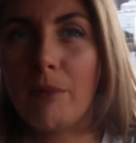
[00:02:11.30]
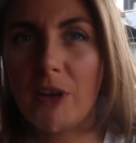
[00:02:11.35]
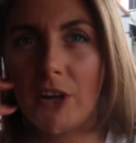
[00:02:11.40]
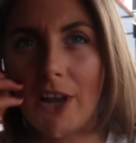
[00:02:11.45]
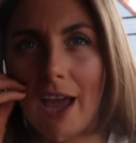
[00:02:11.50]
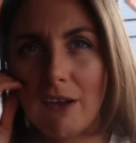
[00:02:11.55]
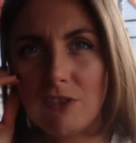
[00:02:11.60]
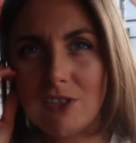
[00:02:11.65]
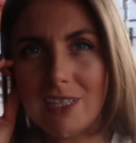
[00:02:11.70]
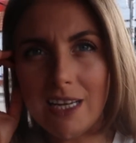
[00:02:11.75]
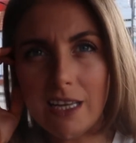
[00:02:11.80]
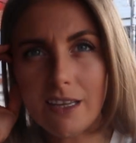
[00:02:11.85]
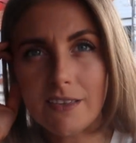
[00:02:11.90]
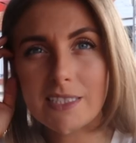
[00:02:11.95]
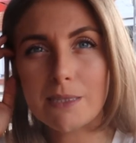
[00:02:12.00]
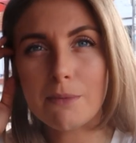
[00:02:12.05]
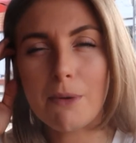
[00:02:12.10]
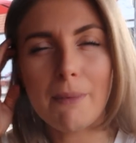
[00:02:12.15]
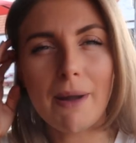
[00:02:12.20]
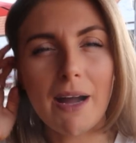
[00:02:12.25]
I'm going to have to leave
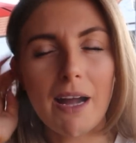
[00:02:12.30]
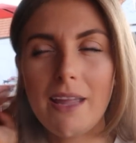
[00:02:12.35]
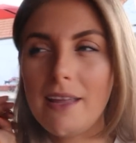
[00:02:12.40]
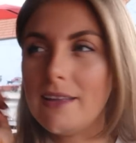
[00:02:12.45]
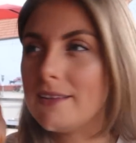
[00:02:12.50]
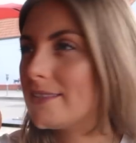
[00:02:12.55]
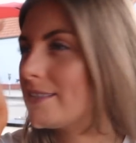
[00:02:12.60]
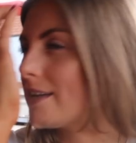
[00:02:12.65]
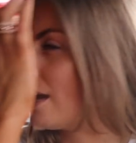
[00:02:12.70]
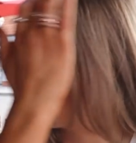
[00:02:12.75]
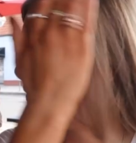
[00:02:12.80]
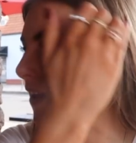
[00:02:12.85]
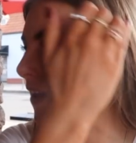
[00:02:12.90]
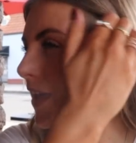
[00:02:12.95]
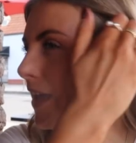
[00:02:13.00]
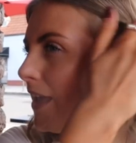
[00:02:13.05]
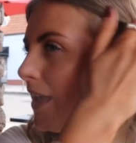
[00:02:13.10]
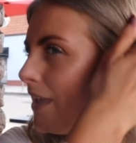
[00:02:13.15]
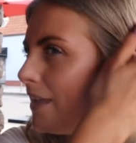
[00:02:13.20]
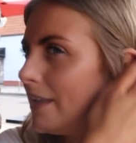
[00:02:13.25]
some of my stuff
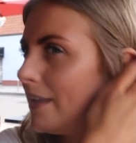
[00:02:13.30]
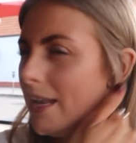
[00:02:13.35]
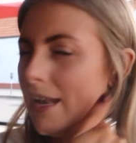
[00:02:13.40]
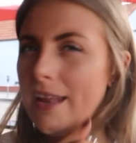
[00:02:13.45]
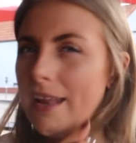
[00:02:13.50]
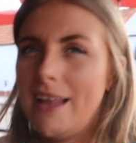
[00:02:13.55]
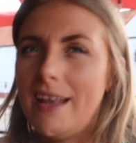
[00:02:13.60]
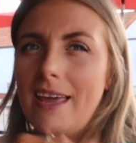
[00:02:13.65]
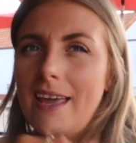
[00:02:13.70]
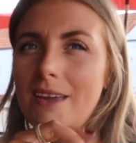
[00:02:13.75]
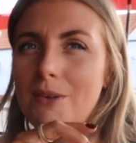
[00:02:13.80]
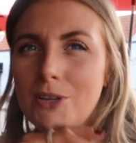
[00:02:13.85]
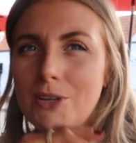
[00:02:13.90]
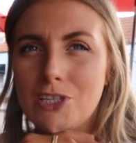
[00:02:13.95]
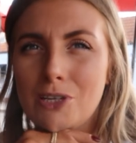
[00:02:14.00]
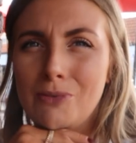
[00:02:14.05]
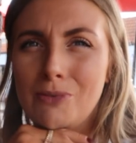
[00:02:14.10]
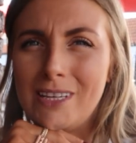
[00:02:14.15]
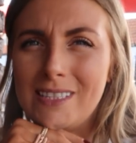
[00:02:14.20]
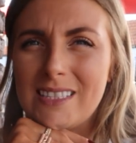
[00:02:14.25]
here in LA,
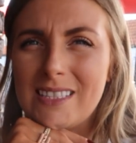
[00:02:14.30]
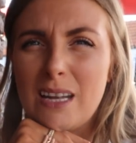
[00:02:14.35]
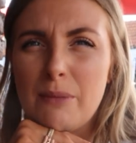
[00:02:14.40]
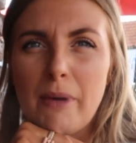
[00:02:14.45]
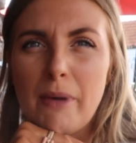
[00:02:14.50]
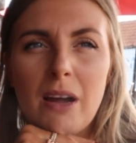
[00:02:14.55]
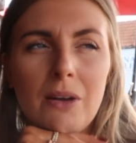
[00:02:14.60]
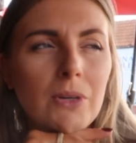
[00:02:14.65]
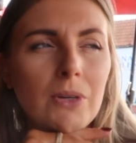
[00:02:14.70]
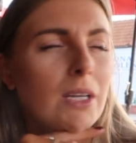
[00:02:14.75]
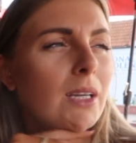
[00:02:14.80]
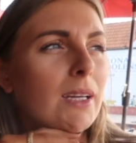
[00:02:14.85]
which I'm really sad about.